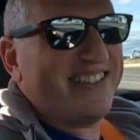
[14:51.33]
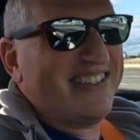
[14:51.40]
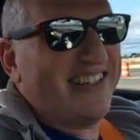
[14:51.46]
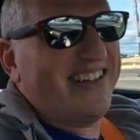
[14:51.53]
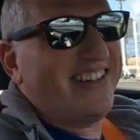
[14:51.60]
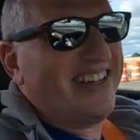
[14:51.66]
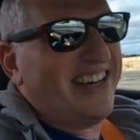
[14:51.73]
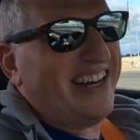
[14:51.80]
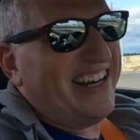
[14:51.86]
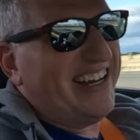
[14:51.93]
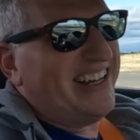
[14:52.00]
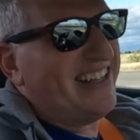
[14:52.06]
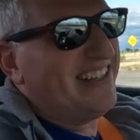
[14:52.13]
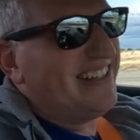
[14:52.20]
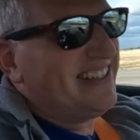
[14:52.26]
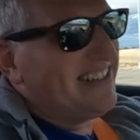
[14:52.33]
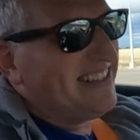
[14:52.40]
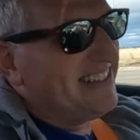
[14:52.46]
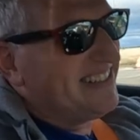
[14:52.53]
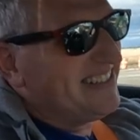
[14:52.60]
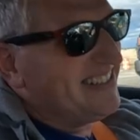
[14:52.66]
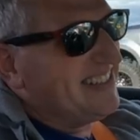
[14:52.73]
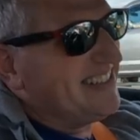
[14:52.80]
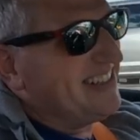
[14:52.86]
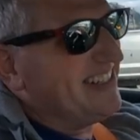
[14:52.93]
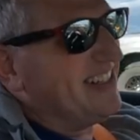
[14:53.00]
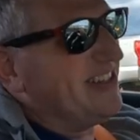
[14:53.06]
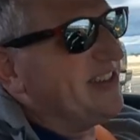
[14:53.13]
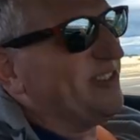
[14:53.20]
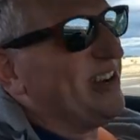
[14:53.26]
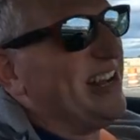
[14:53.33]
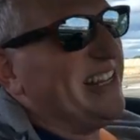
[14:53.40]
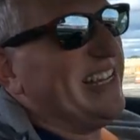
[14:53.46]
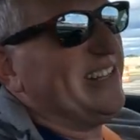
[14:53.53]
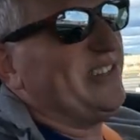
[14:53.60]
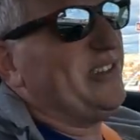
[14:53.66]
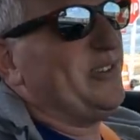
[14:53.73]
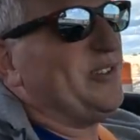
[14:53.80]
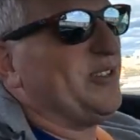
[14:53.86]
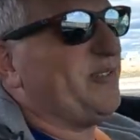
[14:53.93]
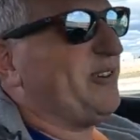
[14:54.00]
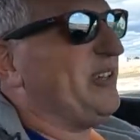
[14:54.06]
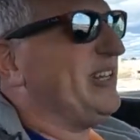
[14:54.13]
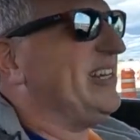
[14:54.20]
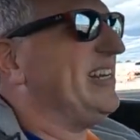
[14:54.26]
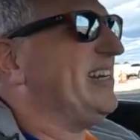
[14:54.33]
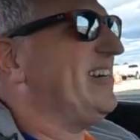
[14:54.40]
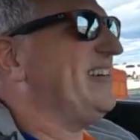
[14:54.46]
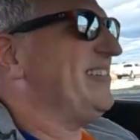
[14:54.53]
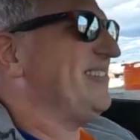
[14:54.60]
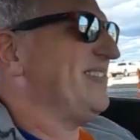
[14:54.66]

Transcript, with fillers: Okay, let's try not to get too squirrely here.